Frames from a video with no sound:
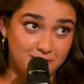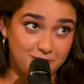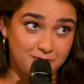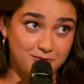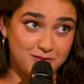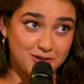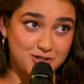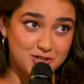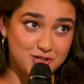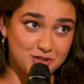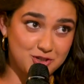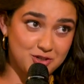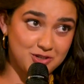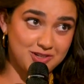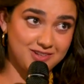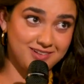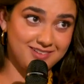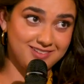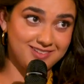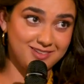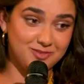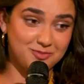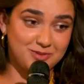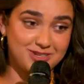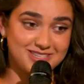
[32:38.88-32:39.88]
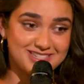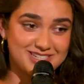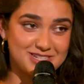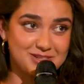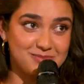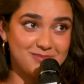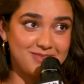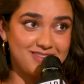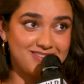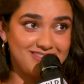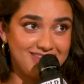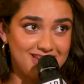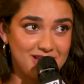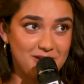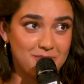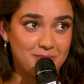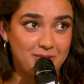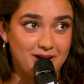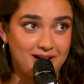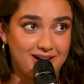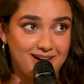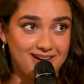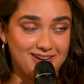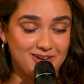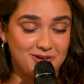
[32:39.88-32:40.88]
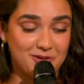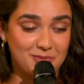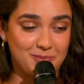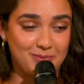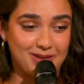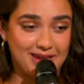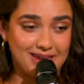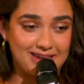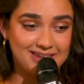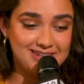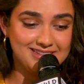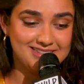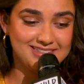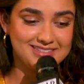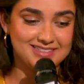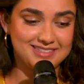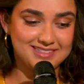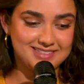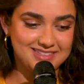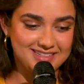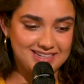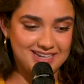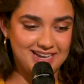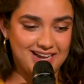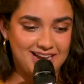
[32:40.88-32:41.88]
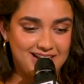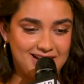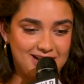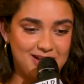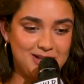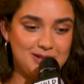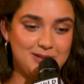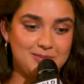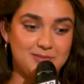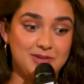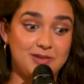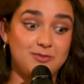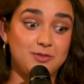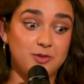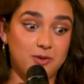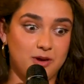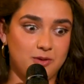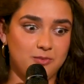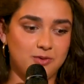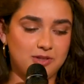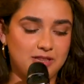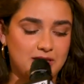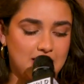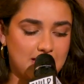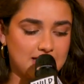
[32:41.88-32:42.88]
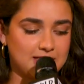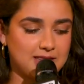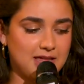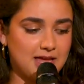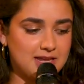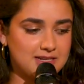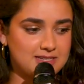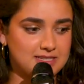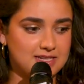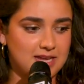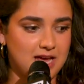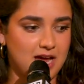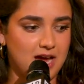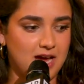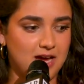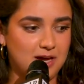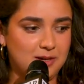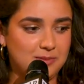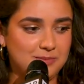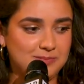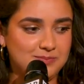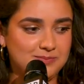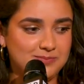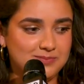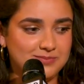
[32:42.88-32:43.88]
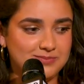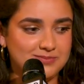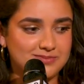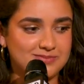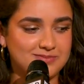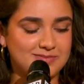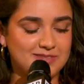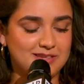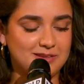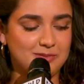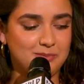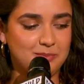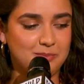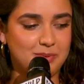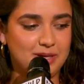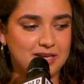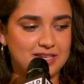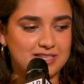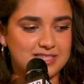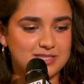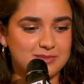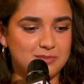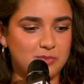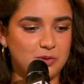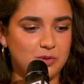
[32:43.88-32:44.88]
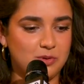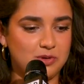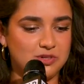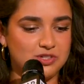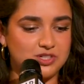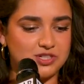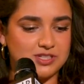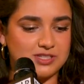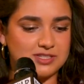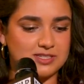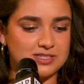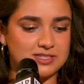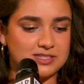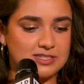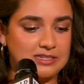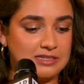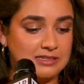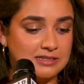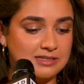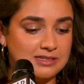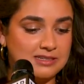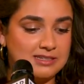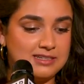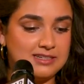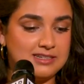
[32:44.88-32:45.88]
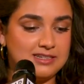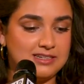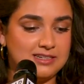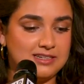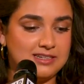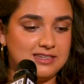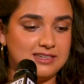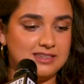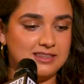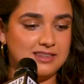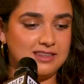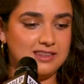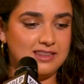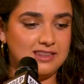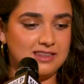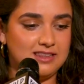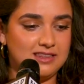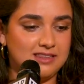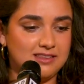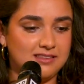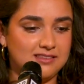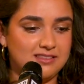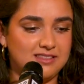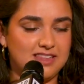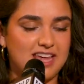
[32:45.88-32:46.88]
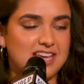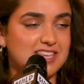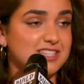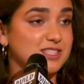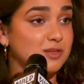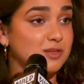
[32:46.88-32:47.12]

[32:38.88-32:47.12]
official wisdom that they impart on me, even though I would like that. But it's more just their